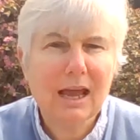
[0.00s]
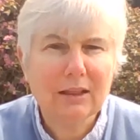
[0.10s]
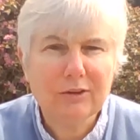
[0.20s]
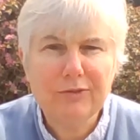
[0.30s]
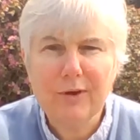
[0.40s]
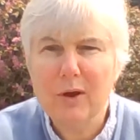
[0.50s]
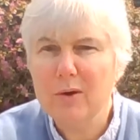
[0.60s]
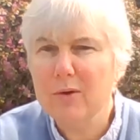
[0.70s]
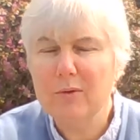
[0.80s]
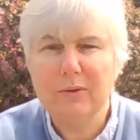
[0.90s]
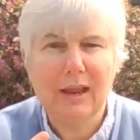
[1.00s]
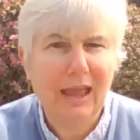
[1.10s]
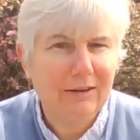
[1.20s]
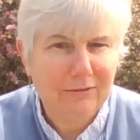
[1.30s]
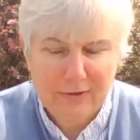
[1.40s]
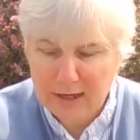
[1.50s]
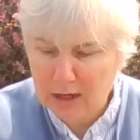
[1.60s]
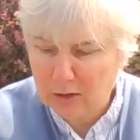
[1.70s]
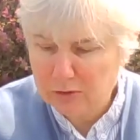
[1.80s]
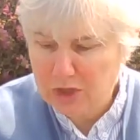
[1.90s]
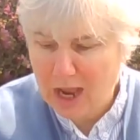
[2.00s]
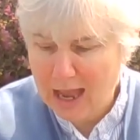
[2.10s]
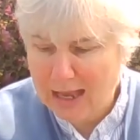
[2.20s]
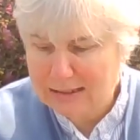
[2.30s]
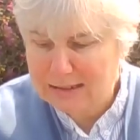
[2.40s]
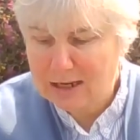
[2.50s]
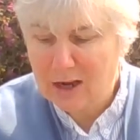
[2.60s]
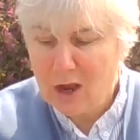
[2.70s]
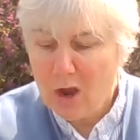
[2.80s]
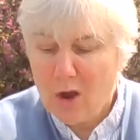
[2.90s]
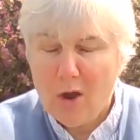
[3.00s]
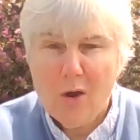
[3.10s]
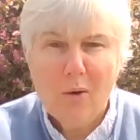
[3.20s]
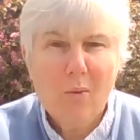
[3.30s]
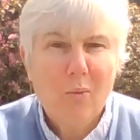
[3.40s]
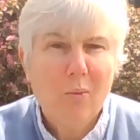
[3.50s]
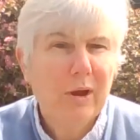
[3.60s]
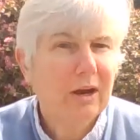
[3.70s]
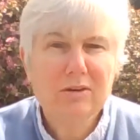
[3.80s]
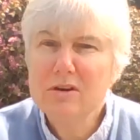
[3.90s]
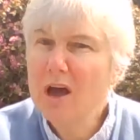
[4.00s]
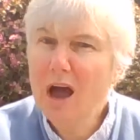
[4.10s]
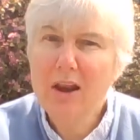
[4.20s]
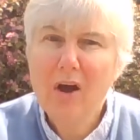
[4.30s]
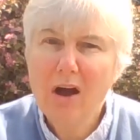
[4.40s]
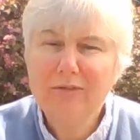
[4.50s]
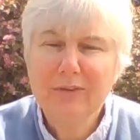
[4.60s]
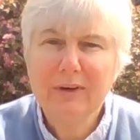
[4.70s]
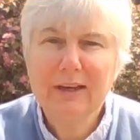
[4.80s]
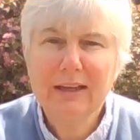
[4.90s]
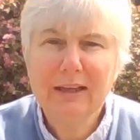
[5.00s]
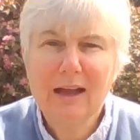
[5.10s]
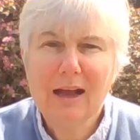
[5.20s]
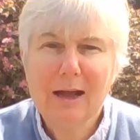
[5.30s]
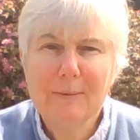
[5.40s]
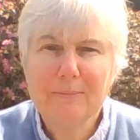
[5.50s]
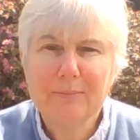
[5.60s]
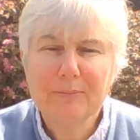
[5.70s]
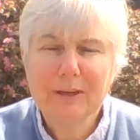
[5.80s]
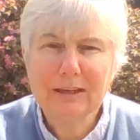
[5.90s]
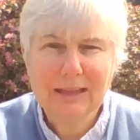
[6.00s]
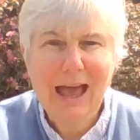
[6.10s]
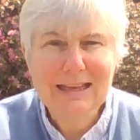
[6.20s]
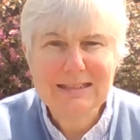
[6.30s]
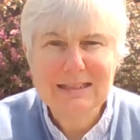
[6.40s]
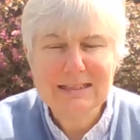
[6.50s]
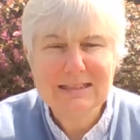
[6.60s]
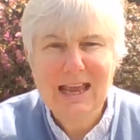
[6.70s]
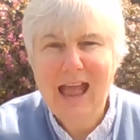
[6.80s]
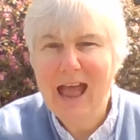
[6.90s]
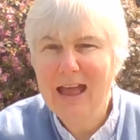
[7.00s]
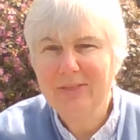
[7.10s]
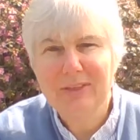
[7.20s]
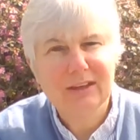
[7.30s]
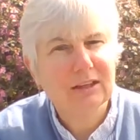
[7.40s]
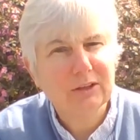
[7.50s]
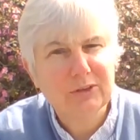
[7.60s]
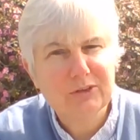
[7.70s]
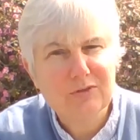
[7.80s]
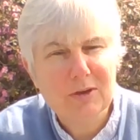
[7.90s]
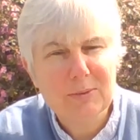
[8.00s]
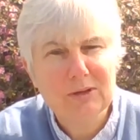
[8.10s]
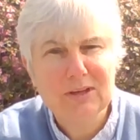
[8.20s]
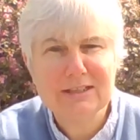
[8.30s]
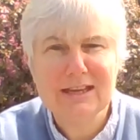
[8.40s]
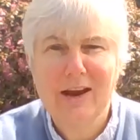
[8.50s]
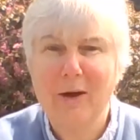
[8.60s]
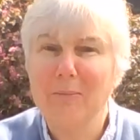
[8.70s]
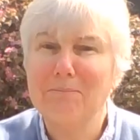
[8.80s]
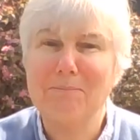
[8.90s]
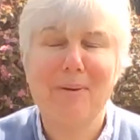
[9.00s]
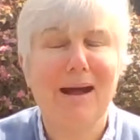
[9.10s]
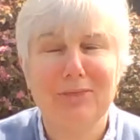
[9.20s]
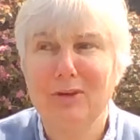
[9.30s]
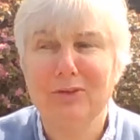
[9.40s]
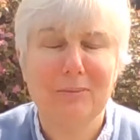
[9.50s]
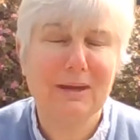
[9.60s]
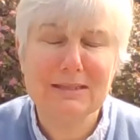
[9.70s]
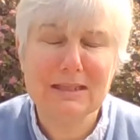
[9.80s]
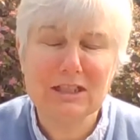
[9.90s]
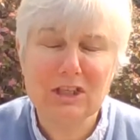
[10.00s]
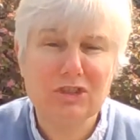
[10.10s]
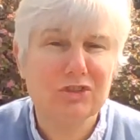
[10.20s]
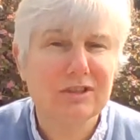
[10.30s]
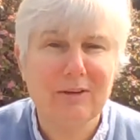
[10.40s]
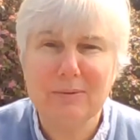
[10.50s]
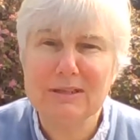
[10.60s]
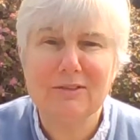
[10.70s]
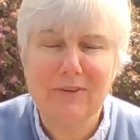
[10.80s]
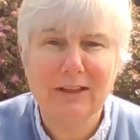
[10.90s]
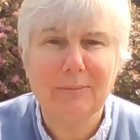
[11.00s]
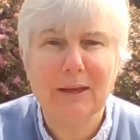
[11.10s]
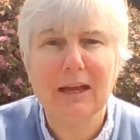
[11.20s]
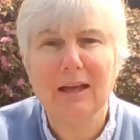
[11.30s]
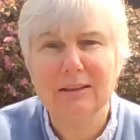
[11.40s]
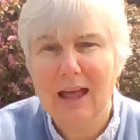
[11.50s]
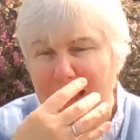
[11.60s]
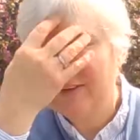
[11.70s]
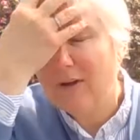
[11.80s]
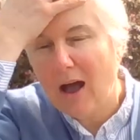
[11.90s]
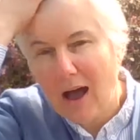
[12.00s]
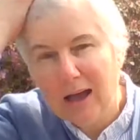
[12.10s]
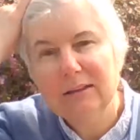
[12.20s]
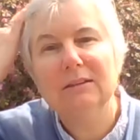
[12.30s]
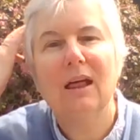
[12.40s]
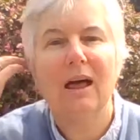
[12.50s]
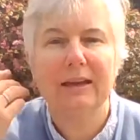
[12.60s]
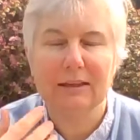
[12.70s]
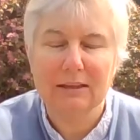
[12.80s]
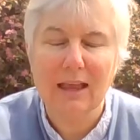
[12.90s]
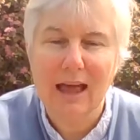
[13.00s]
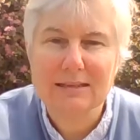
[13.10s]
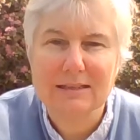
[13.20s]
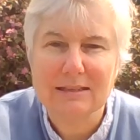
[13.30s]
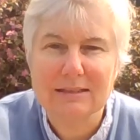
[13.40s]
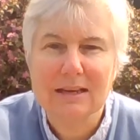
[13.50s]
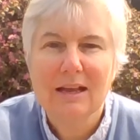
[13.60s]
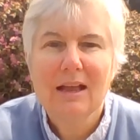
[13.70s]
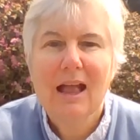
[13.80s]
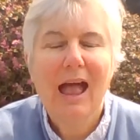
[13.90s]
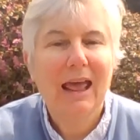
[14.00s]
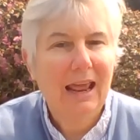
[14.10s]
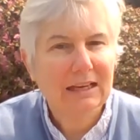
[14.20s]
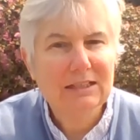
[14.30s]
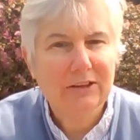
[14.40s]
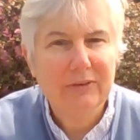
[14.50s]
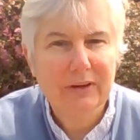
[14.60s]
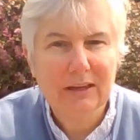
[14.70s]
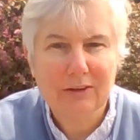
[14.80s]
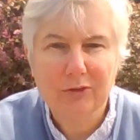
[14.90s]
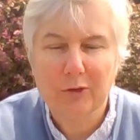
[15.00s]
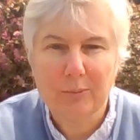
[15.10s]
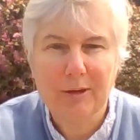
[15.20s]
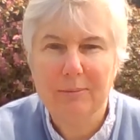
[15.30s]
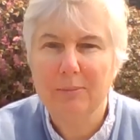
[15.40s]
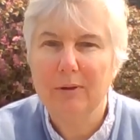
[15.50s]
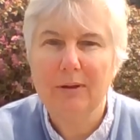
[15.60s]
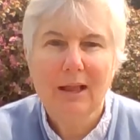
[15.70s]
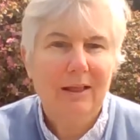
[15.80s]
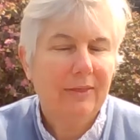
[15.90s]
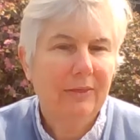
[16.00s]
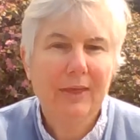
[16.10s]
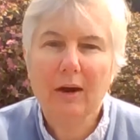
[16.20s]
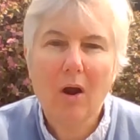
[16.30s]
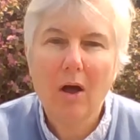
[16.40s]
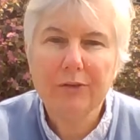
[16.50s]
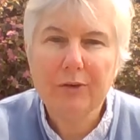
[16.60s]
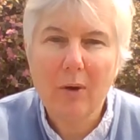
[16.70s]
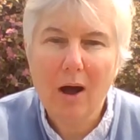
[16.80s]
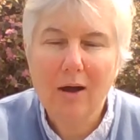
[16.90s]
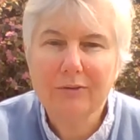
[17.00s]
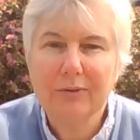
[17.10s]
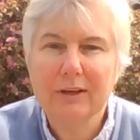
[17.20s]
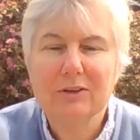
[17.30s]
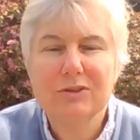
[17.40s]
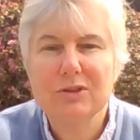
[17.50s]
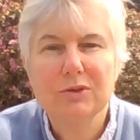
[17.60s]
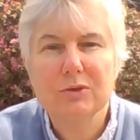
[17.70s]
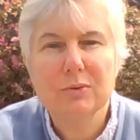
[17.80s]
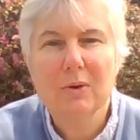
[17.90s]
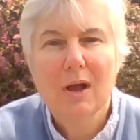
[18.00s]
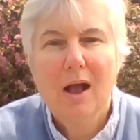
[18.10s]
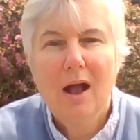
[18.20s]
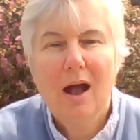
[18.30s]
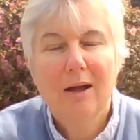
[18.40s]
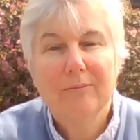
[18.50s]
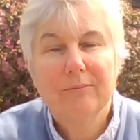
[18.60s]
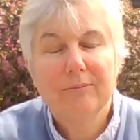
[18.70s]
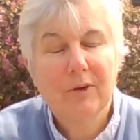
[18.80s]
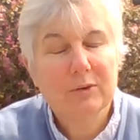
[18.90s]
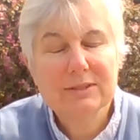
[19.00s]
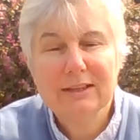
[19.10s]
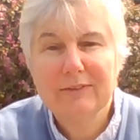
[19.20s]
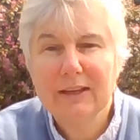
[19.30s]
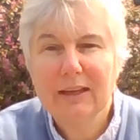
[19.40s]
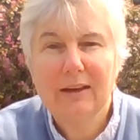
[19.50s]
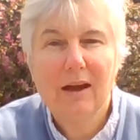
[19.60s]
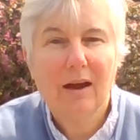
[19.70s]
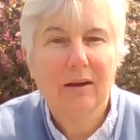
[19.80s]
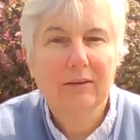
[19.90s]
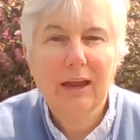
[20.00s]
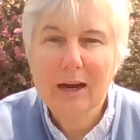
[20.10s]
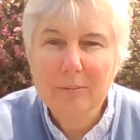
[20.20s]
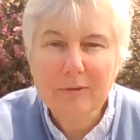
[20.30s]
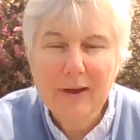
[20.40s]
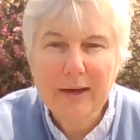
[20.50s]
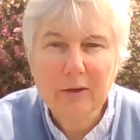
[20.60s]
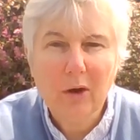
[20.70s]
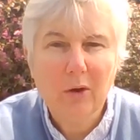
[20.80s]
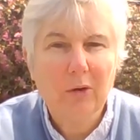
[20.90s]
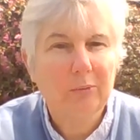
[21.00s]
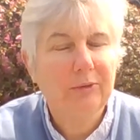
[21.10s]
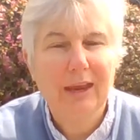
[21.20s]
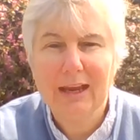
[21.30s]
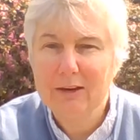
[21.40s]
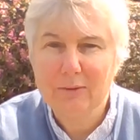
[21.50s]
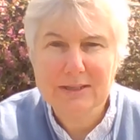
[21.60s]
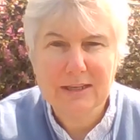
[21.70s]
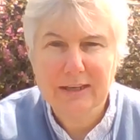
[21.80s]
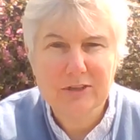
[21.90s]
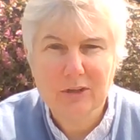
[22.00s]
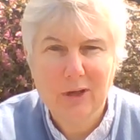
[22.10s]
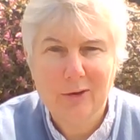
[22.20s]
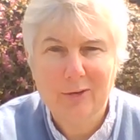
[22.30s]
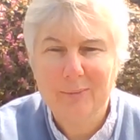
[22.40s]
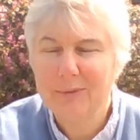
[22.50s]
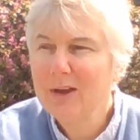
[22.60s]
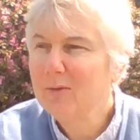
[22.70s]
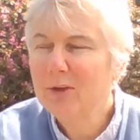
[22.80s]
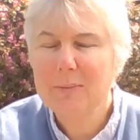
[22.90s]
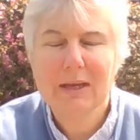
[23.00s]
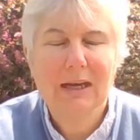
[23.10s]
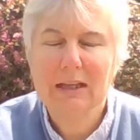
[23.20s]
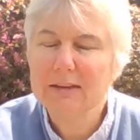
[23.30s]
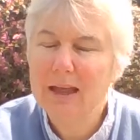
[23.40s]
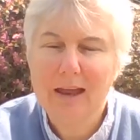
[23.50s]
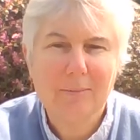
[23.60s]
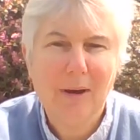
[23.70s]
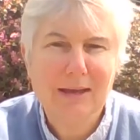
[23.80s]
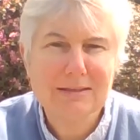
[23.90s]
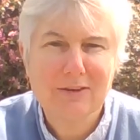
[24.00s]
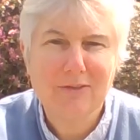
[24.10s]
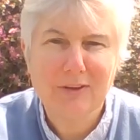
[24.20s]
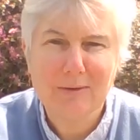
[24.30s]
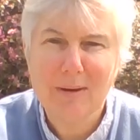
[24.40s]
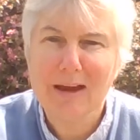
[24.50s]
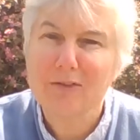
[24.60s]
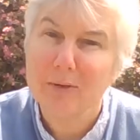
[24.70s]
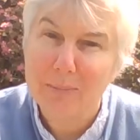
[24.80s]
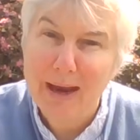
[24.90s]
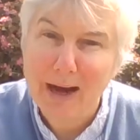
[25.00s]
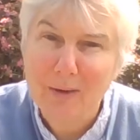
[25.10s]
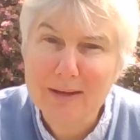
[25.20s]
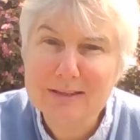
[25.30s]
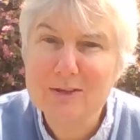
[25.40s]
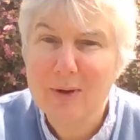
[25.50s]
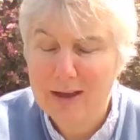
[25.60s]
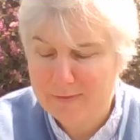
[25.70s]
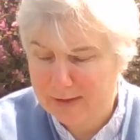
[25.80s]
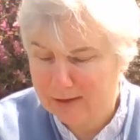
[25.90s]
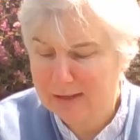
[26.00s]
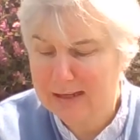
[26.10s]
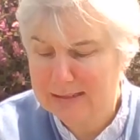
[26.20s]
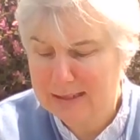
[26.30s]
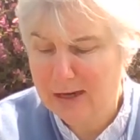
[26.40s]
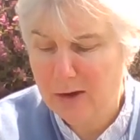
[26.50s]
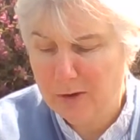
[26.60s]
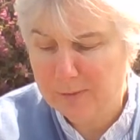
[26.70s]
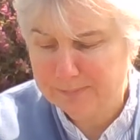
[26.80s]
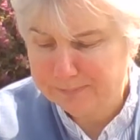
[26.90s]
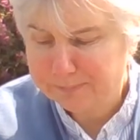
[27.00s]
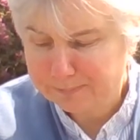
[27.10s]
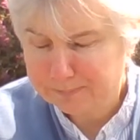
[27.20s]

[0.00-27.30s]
telephone and video chats. We are not offering classes at the Inclusive Community Center, but those amazing teachers have been developing a lot of online classes and activities for people that they're also offering to folks living in our care provider homes and residential homes. We've been getting a lot of positive feedback from parents who have their kids at home